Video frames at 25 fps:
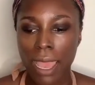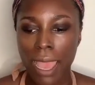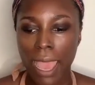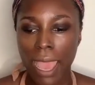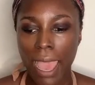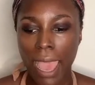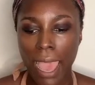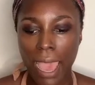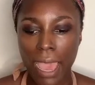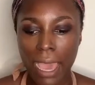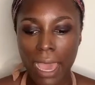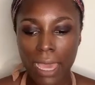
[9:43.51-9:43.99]

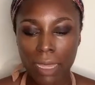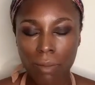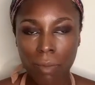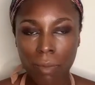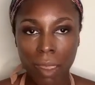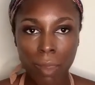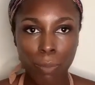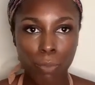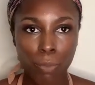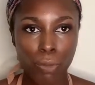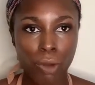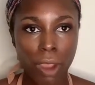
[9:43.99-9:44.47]
add my
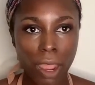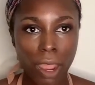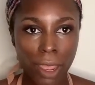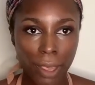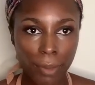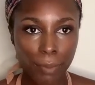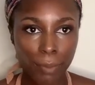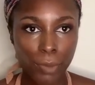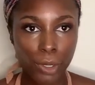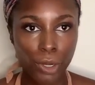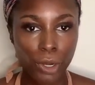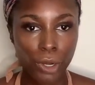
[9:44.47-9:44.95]

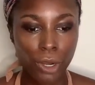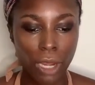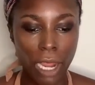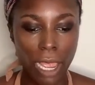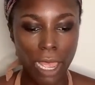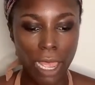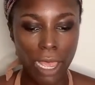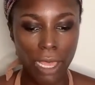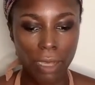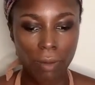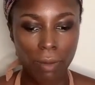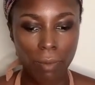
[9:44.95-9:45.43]
primer
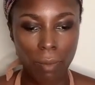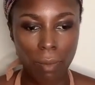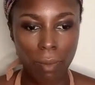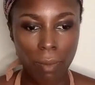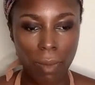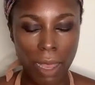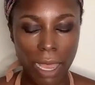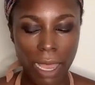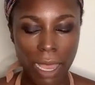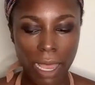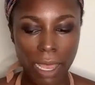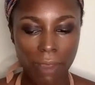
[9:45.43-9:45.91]
and
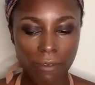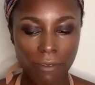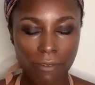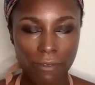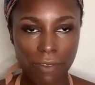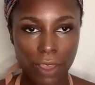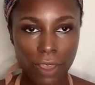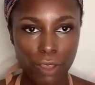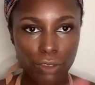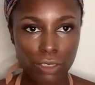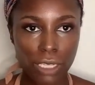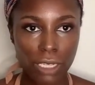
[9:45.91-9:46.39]
my
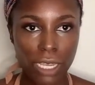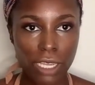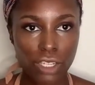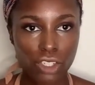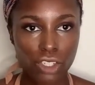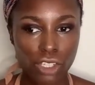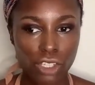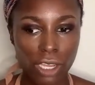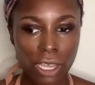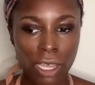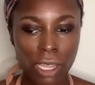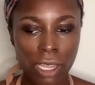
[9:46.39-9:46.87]

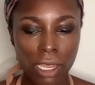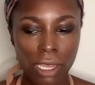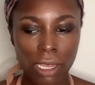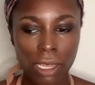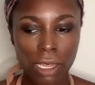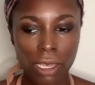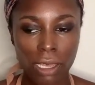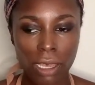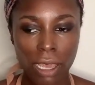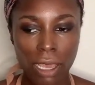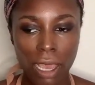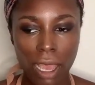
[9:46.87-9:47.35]
foundation
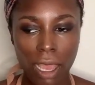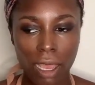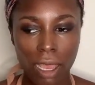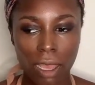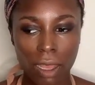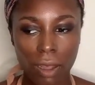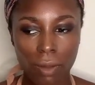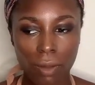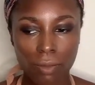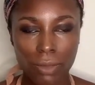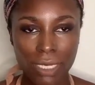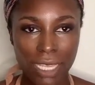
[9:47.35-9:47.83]

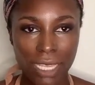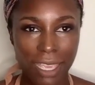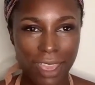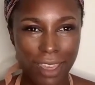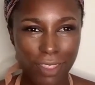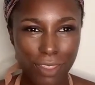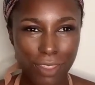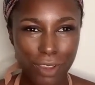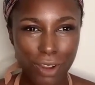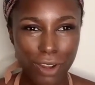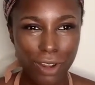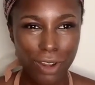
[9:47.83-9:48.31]

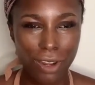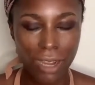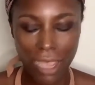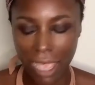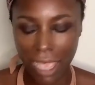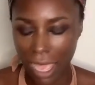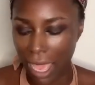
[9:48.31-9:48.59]
together.